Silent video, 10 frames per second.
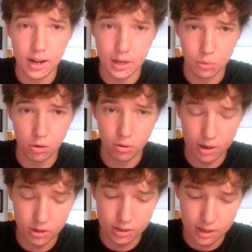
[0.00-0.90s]
an actual
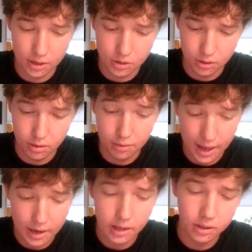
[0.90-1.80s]
correct translation of
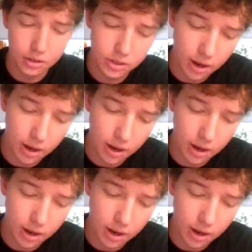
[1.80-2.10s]
that in English,